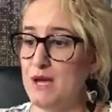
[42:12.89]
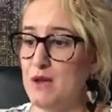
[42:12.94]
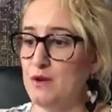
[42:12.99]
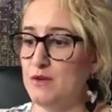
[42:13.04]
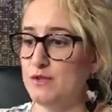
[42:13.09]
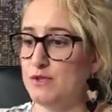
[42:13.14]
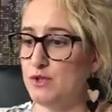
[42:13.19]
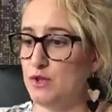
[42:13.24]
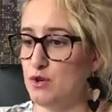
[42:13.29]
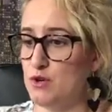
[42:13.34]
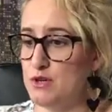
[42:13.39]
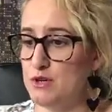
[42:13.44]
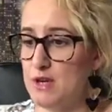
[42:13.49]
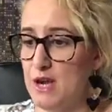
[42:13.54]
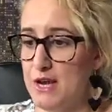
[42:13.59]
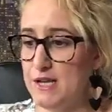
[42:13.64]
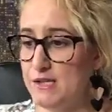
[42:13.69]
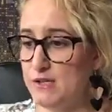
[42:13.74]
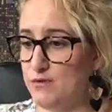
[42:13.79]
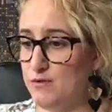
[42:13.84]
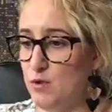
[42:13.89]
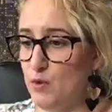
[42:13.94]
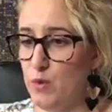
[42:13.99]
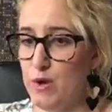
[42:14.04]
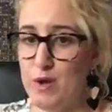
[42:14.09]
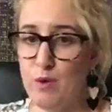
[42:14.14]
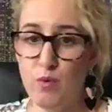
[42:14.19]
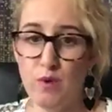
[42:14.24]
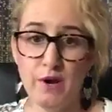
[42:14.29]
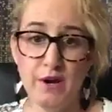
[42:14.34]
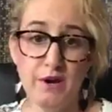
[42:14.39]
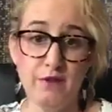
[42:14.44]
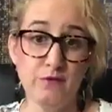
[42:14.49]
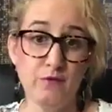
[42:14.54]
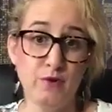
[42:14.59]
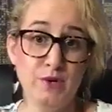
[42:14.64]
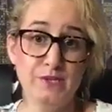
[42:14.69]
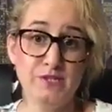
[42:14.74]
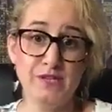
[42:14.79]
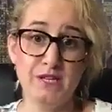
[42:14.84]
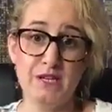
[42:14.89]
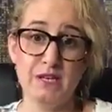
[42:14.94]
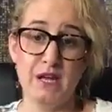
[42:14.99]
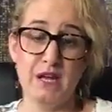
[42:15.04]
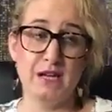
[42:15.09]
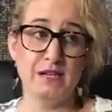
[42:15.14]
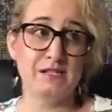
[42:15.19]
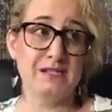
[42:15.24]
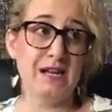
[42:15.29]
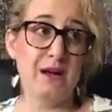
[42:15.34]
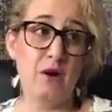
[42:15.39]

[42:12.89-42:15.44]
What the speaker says: and certain nights of the week were invoicing nights.